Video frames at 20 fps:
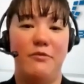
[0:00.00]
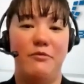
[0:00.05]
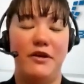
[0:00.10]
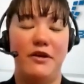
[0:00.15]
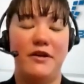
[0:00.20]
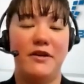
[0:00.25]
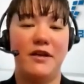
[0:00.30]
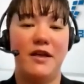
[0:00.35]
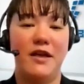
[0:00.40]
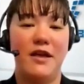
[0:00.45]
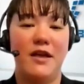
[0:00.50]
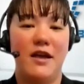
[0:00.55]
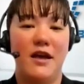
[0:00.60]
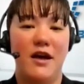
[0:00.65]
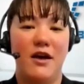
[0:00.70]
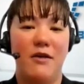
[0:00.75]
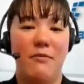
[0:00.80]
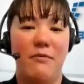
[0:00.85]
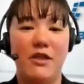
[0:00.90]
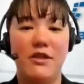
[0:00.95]
But
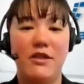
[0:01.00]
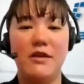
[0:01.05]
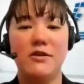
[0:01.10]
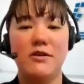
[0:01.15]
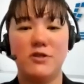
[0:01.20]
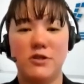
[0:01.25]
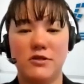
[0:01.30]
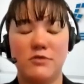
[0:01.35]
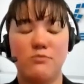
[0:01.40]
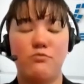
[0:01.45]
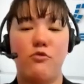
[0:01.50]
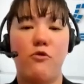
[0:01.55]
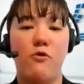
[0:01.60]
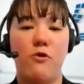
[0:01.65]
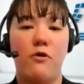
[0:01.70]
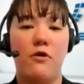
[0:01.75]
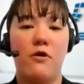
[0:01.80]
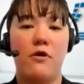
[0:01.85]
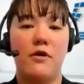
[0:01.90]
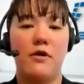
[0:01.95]
I think it's just
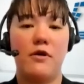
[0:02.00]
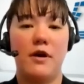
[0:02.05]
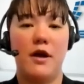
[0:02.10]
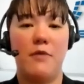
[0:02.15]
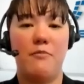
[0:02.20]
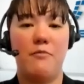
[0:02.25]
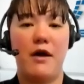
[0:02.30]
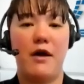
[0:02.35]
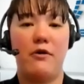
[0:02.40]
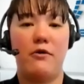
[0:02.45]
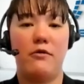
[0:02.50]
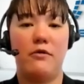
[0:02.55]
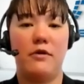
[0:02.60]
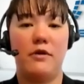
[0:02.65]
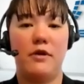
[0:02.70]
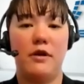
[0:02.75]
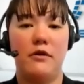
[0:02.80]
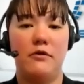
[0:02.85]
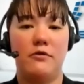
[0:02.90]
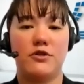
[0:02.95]
more about,
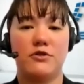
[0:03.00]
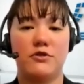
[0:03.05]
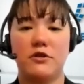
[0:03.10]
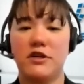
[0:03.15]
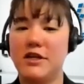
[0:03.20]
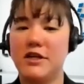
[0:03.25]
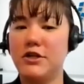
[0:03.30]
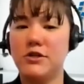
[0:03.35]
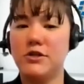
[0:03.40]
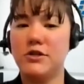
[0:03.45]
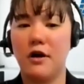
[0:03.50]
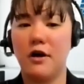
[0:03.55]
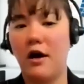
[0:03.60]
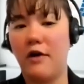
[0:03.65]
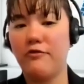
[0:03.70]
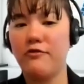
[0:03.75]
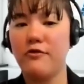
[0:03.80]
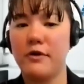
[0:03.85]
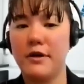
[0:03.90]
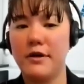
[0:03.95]
strategic
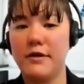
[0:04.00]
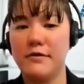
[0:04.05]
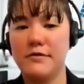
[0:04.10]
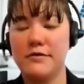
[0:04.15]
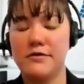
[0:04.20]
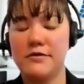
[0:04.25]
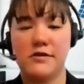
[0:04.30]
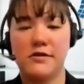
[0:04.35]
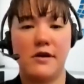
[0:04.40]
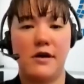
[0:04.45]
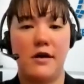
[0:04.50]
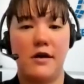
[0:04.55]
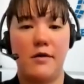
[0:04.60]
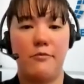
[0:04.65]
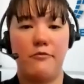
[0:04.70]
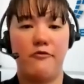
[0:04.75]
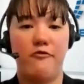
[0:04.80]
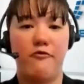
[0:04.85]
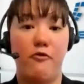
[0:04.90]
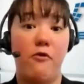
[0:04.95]
offerings
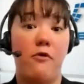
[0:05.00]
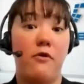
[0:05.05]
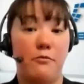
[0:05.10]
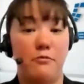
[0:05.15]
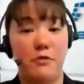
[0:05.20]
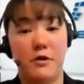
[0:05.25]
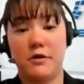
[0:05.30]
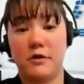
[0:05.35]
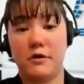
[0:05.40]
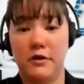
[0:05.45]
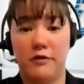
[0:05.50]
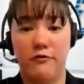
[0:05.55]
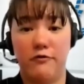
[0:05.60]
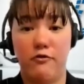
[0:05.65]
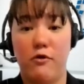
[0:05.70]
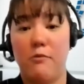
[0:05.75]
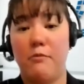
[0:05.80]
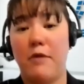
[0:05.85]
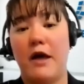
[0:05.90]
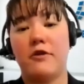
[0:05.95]
for particularly
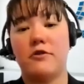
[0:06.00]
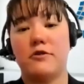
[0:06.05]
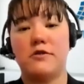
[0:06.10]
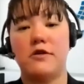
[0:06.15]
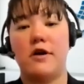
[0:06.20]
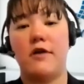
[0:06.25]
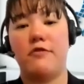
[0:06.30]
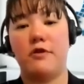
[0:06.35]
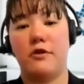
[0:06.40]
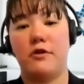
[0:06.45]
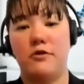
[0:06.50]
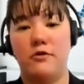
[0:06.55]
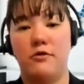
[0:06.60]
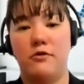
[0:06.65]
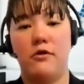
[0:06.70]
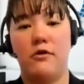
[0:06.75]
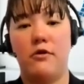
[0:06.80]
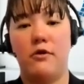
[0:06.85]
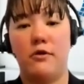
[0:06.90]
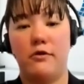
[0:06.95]
for Microsoft and
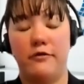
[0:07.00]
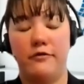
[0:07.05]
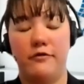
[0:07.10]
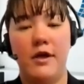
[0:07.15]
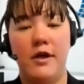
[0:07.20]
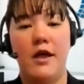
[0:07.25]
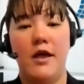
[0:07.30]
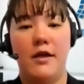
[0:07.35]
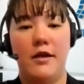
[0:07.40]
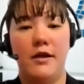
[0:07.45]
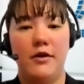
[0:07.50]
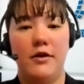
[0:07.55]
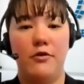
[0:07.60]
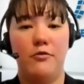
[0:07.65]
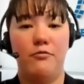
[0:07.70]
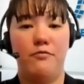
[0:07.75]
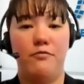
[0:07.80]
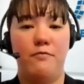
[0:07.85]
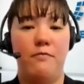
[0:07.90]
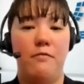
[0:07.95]
Google of,